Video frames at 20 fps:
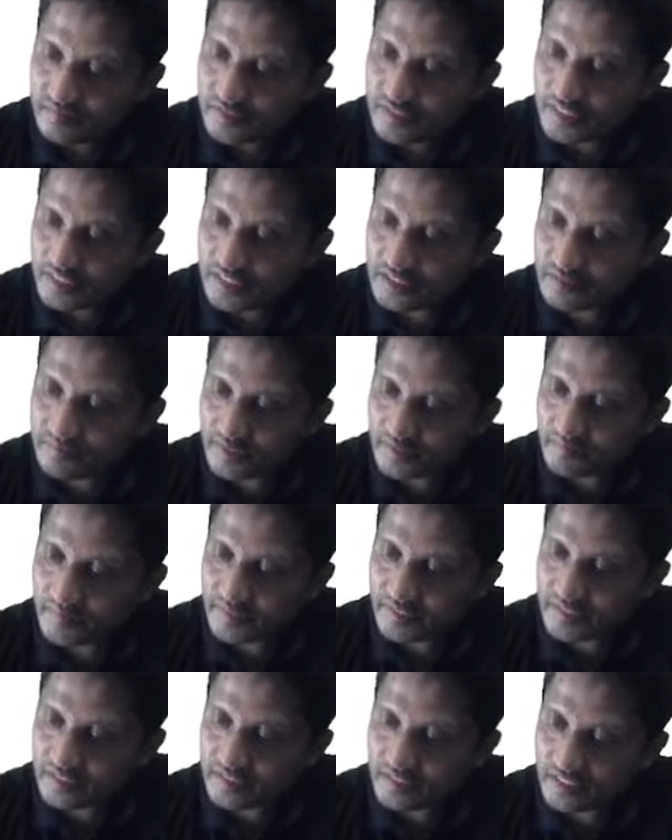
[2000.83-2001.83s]
Sec square
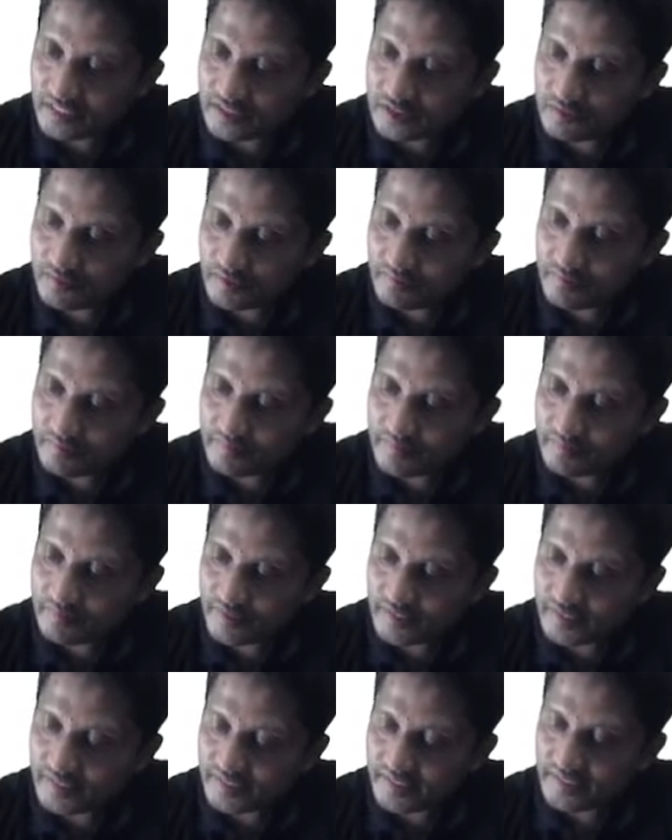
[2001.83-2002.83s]
minus tan square will be
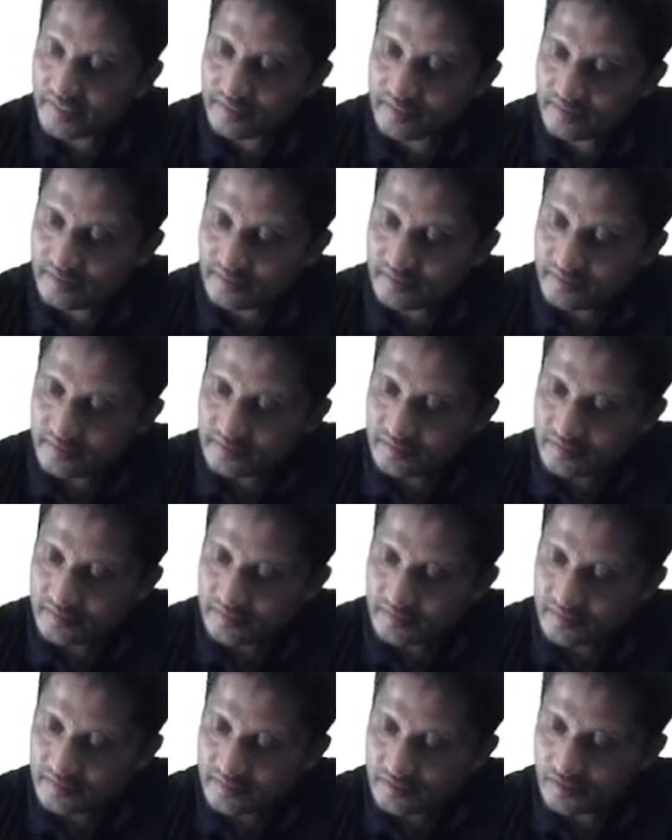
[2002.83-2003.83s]
1, right?
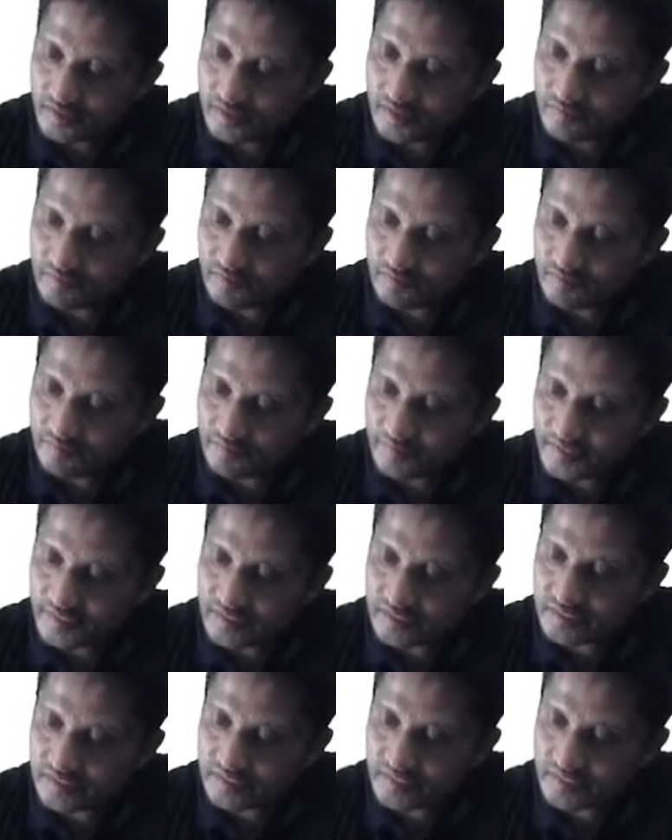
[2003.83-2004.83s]
Now f of
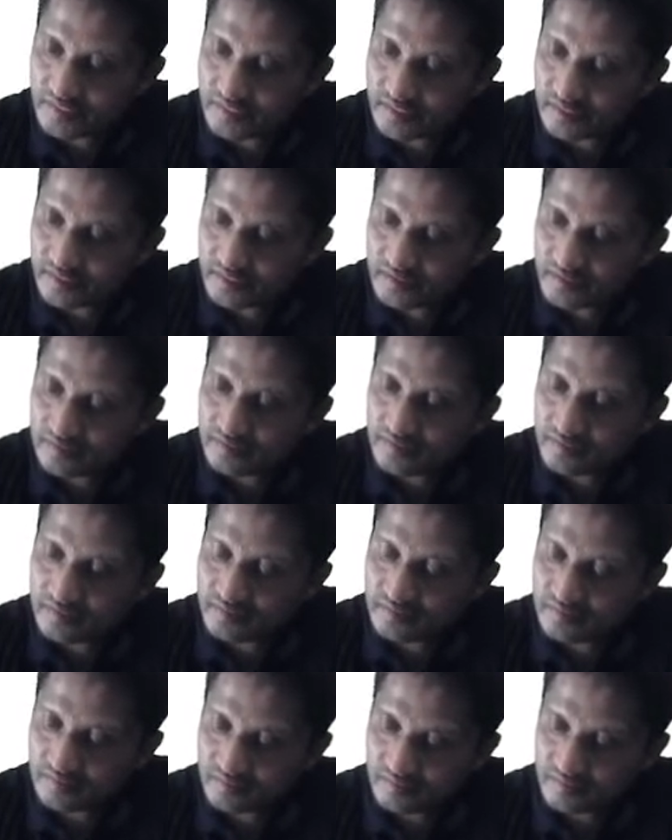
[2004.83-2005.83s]
minus theta
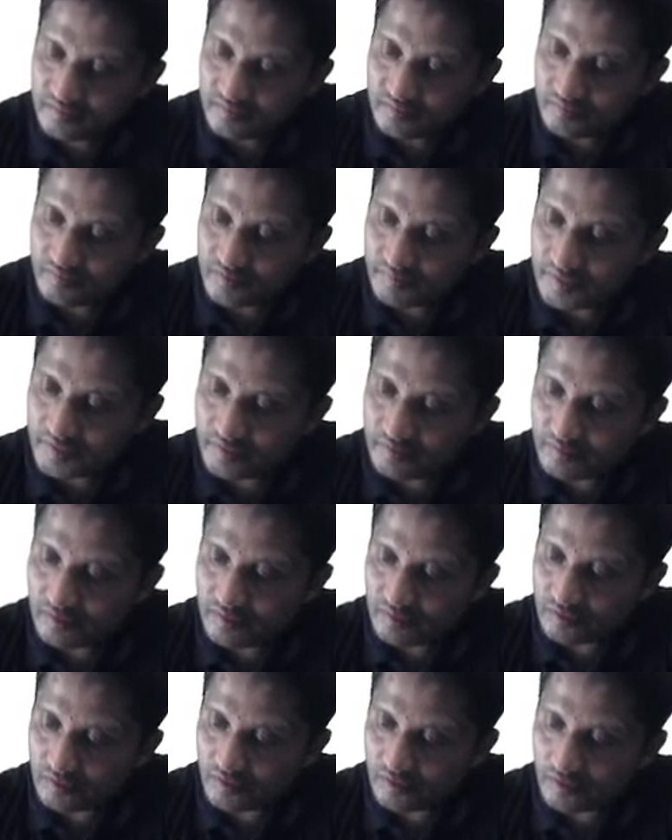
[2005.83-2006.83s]
will be equal
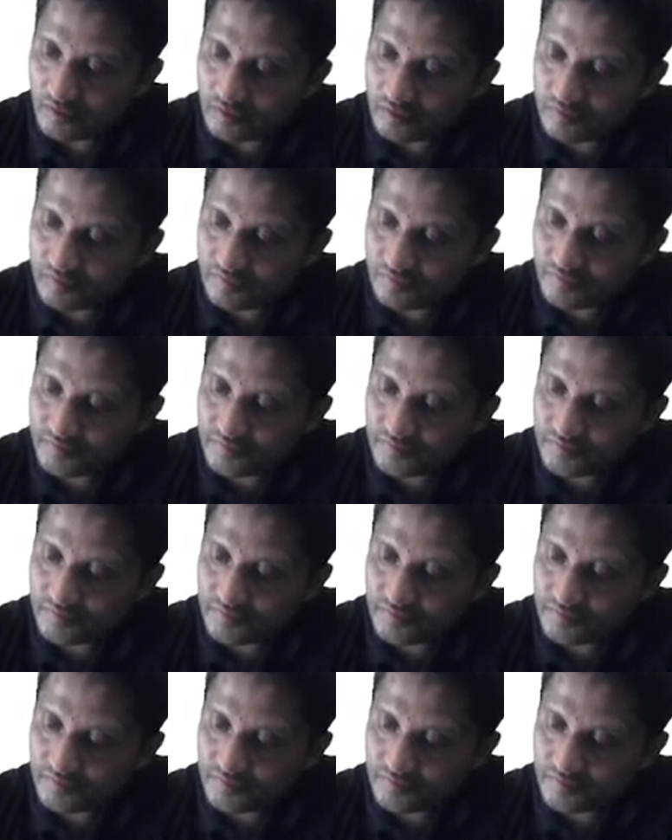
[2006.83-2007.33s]
to log of